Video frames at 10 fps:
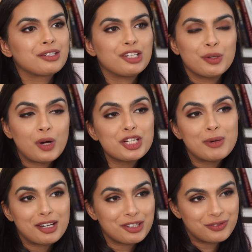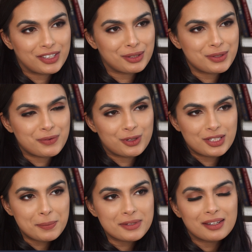You can watch my other videos for
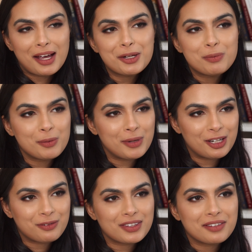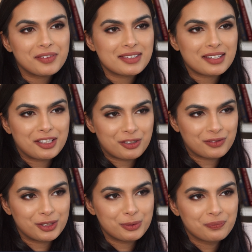tips on how to prepare for the visa
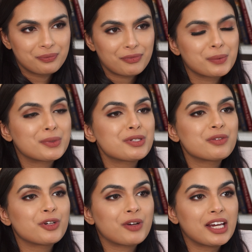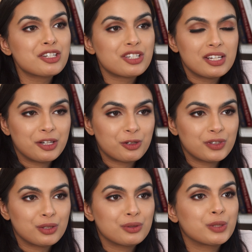interview. Once you've arranged an
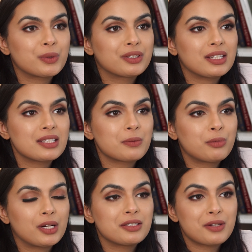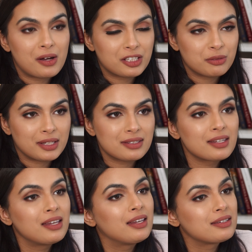interview, you will need to bring documents
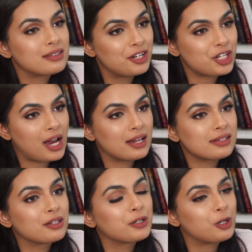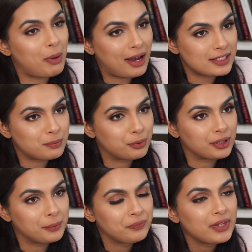such as your passport.